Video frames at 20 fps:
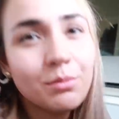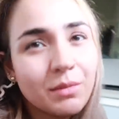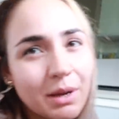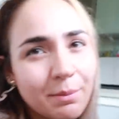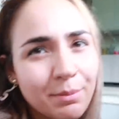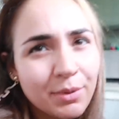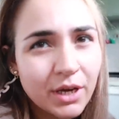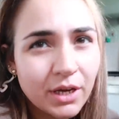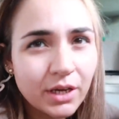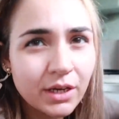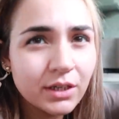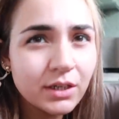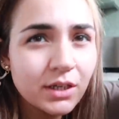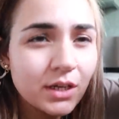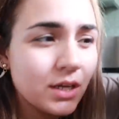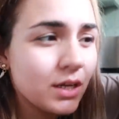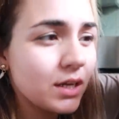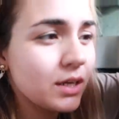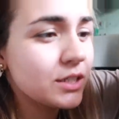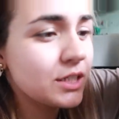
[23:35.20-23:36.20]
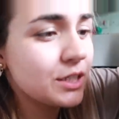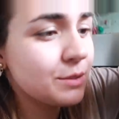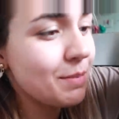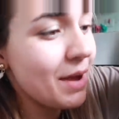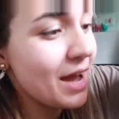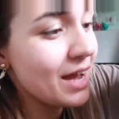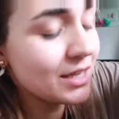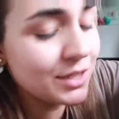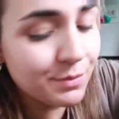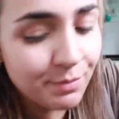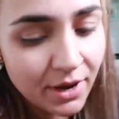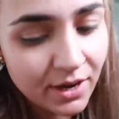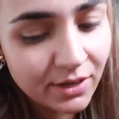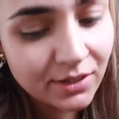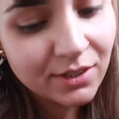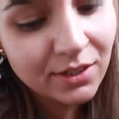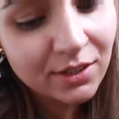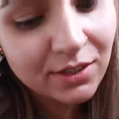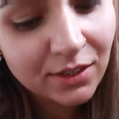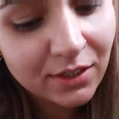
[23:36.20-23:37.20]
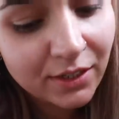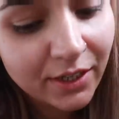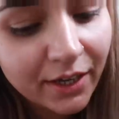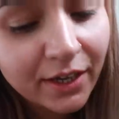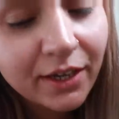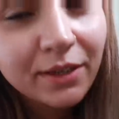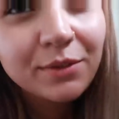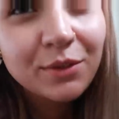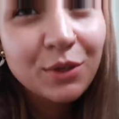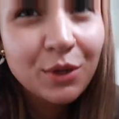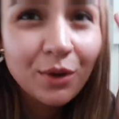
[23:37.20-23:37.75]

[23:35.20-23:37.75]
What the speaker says: I put spare spices in there.